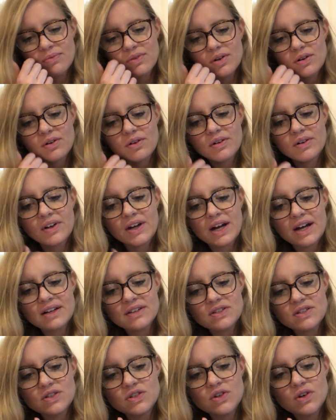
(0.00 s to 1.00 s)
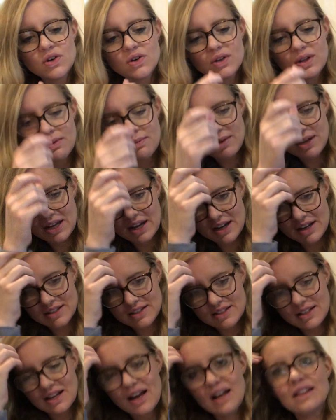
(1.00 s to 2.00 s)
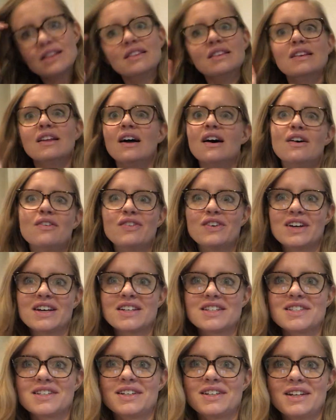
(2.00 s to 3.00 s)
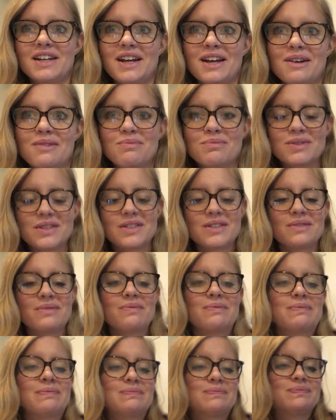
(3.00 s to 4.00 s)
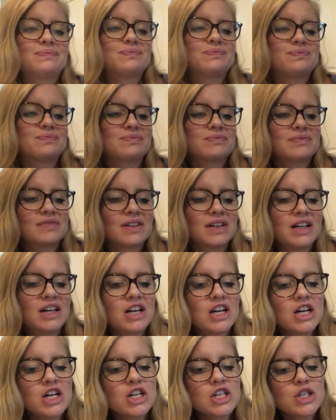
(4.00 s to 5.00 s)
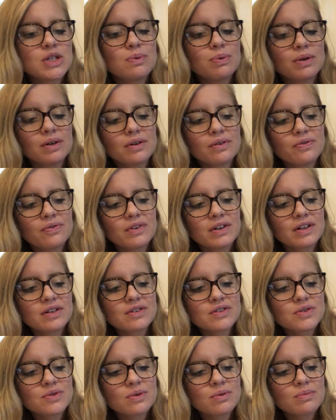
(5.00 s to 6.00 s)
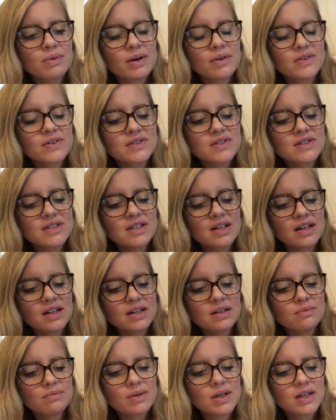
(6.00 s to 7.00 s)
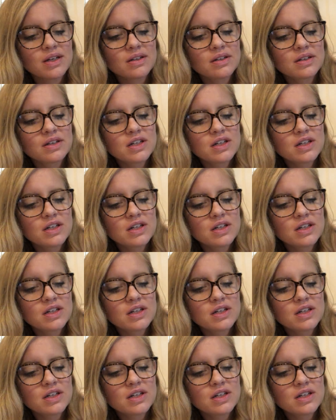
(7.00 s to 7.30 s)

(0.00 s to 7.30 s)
the girl asked. "No, let me guess. I love guessing names." She put her fingers to her mouth and studied me.